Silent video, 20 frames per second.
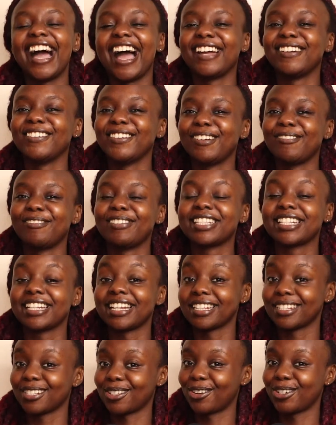I don't know if it's
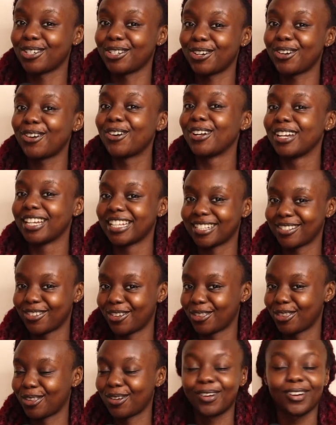Lesotho or
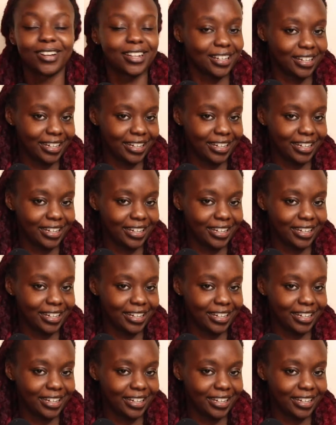Lesotho.